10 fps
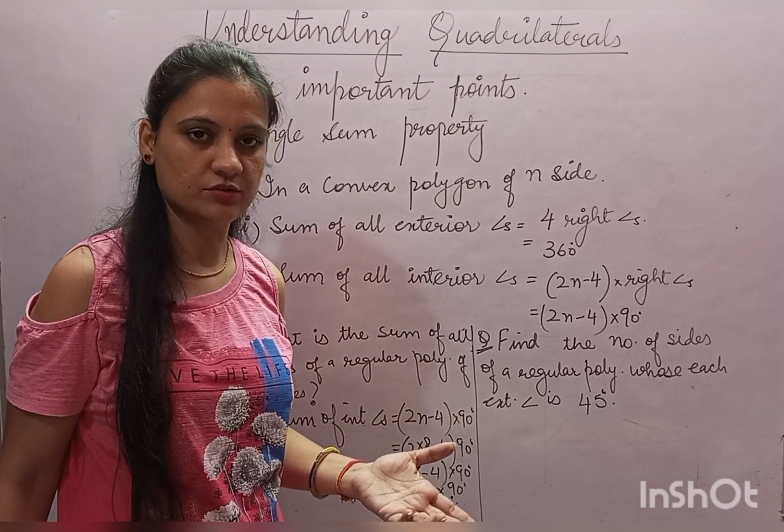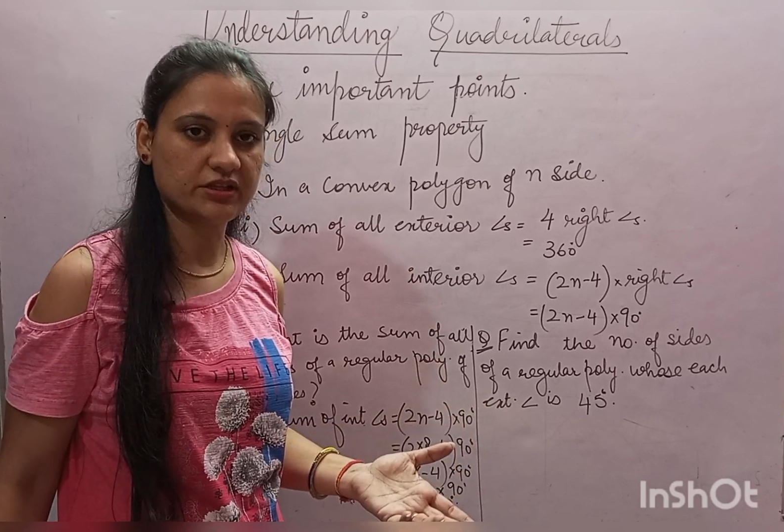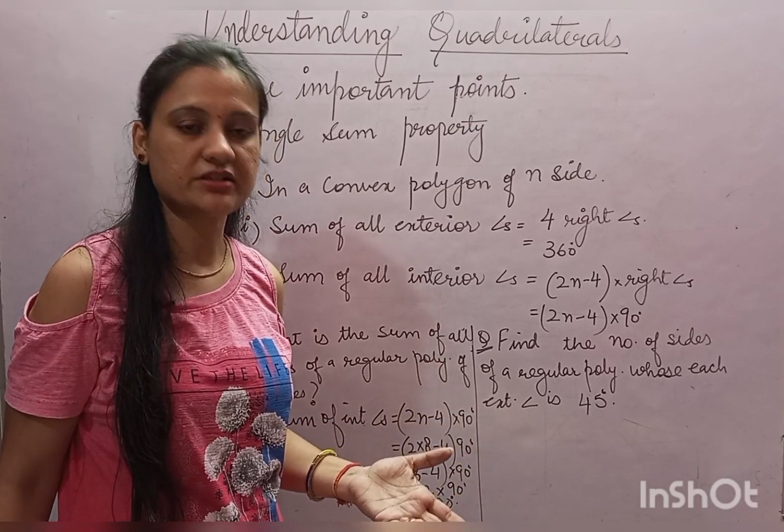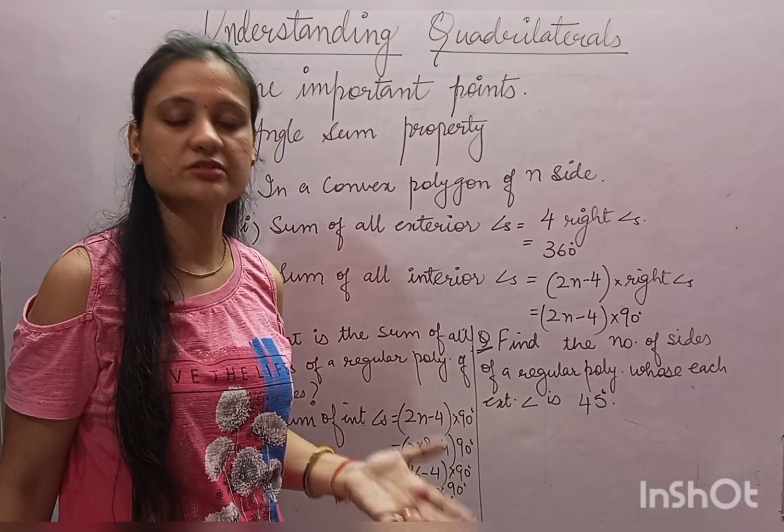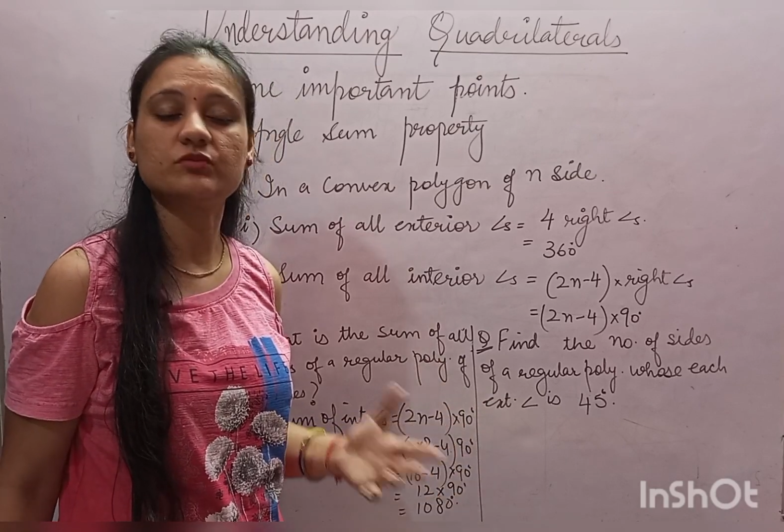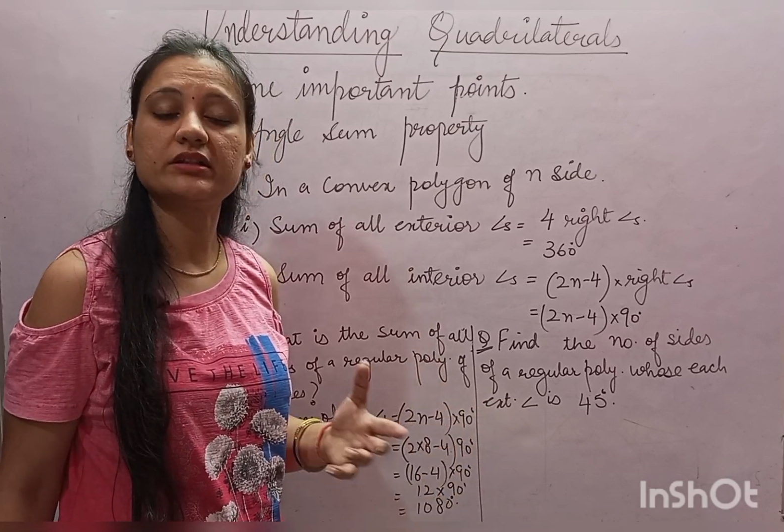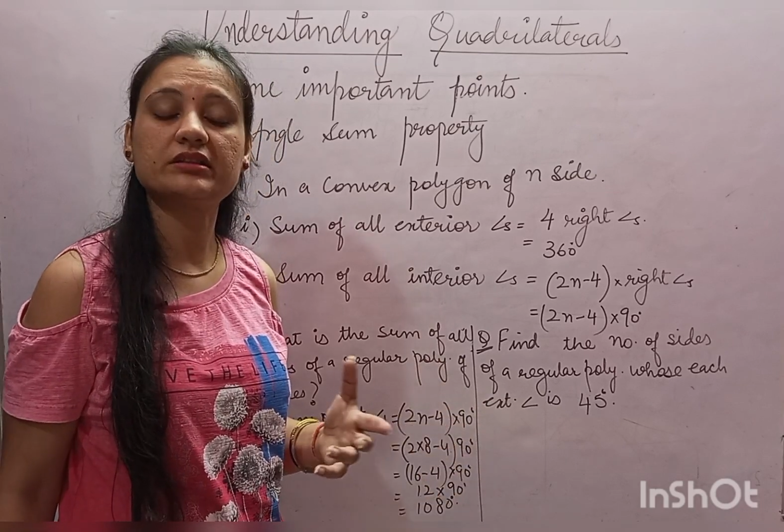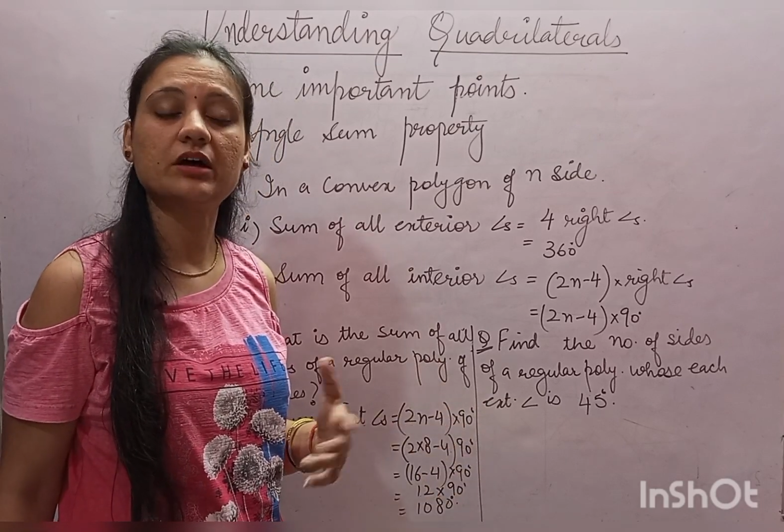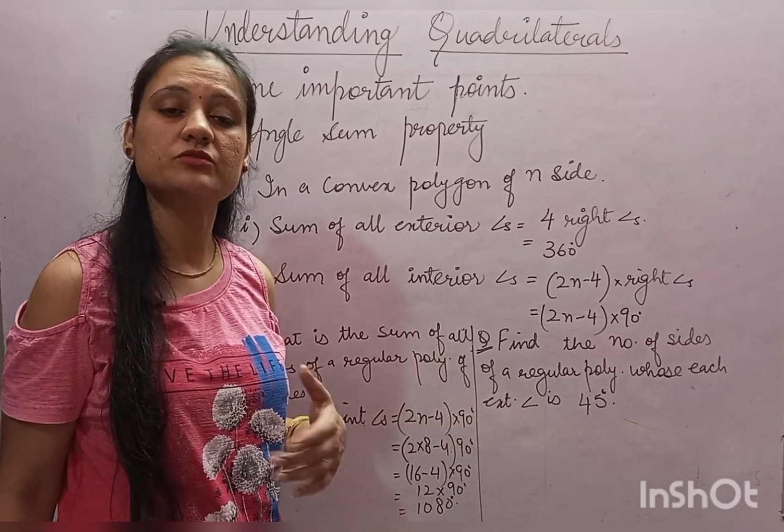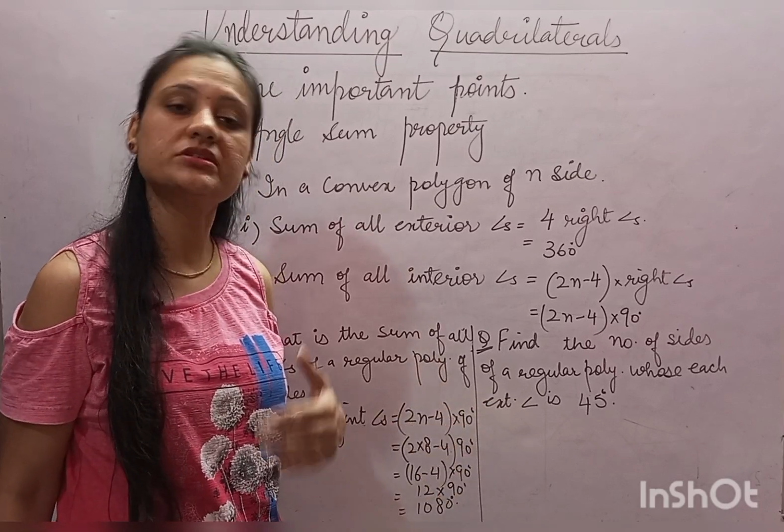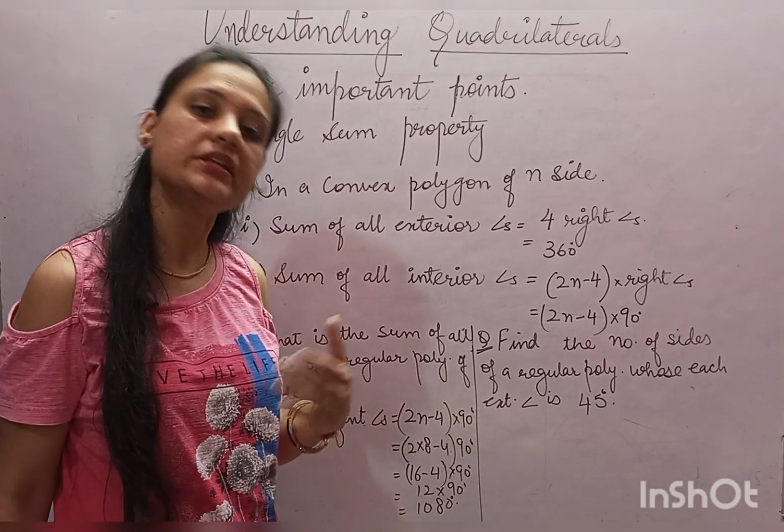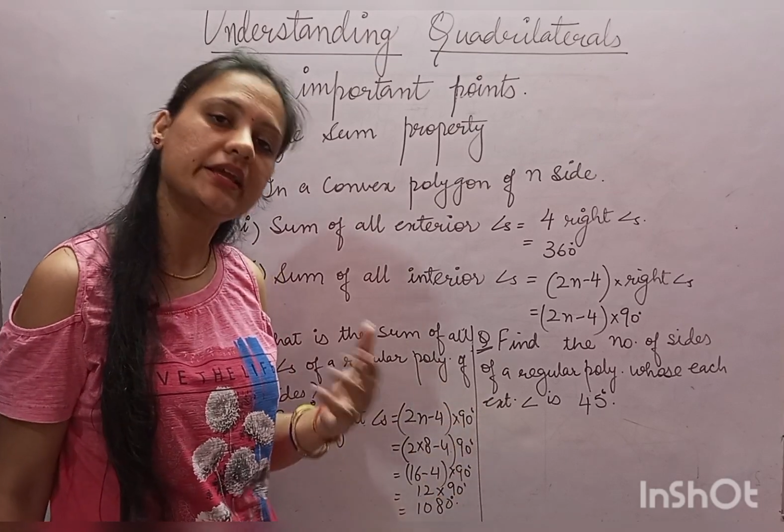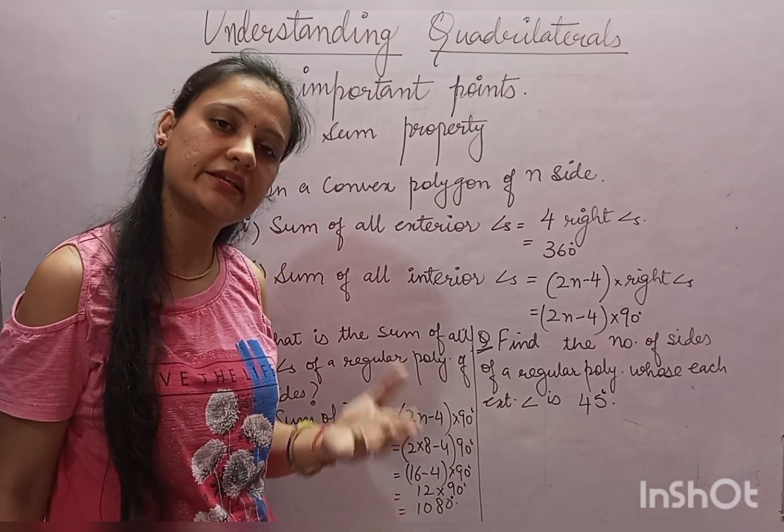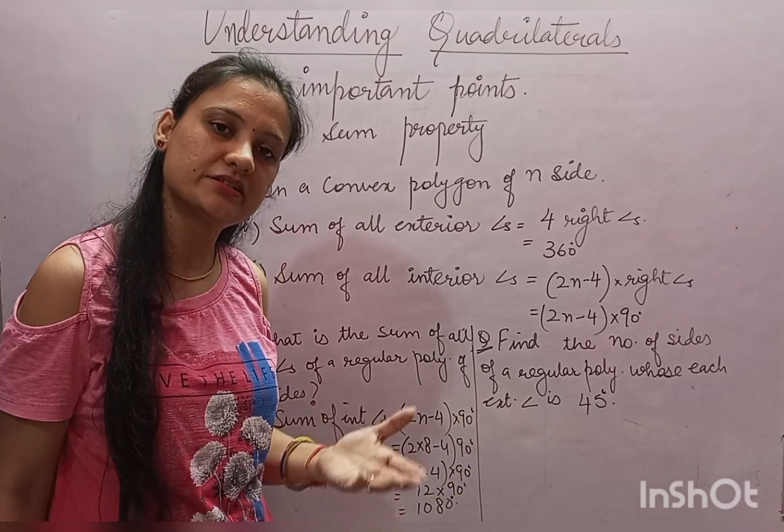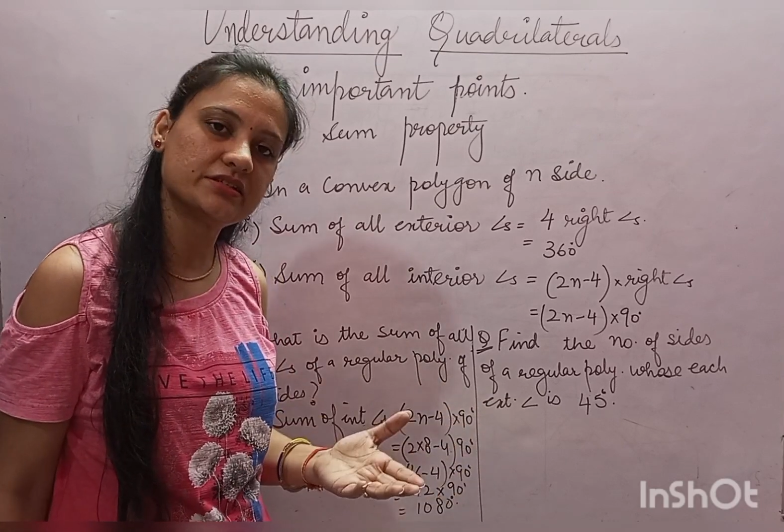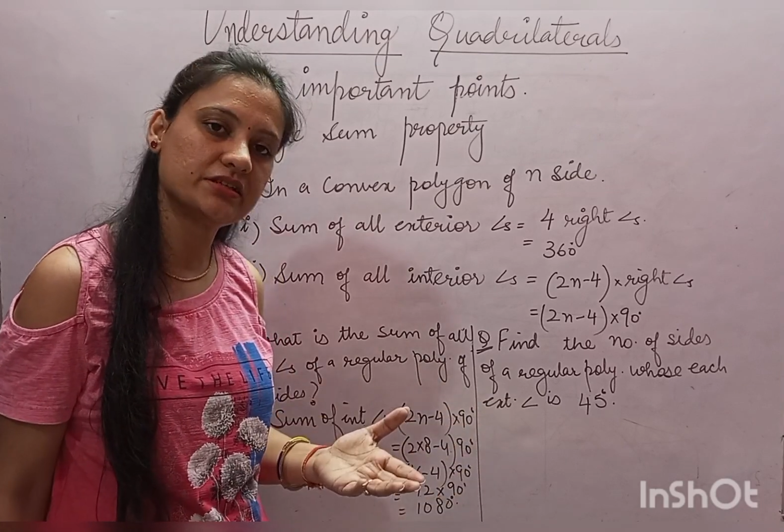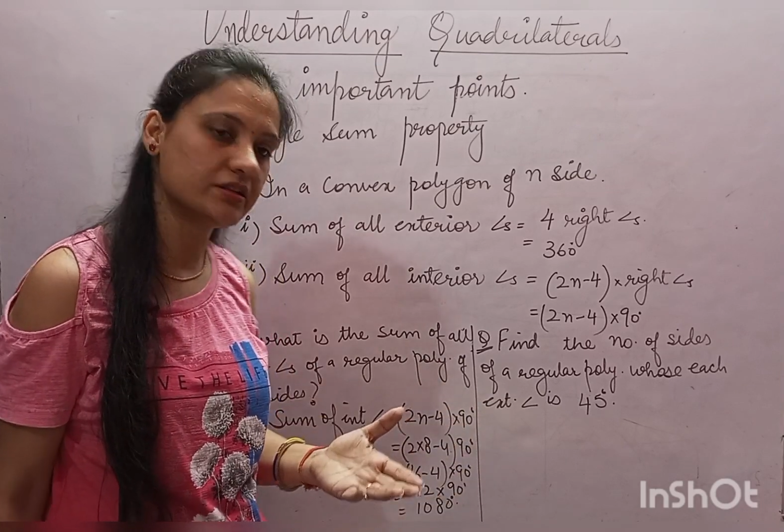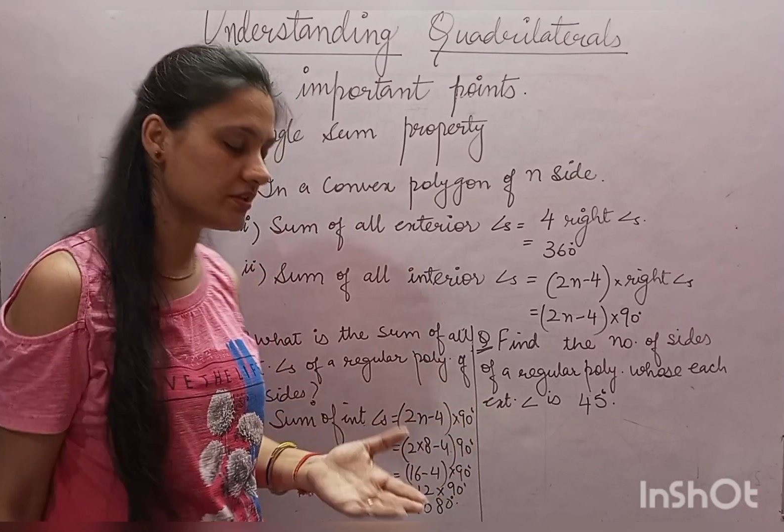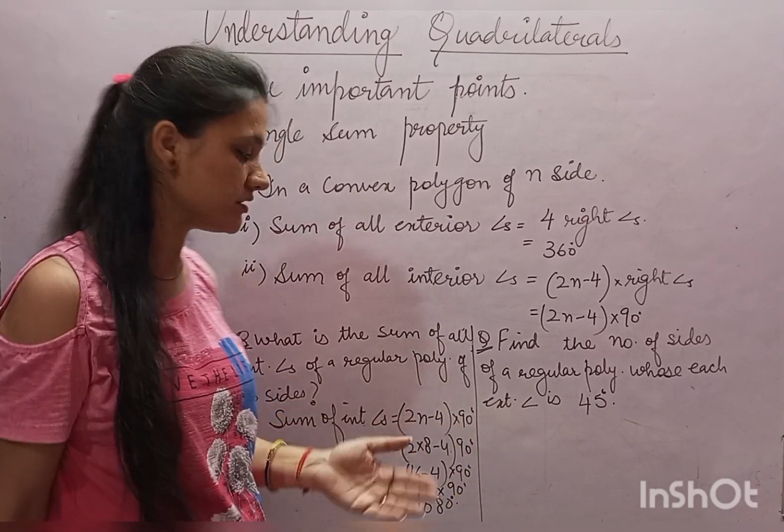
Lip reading: that is 1080 degree.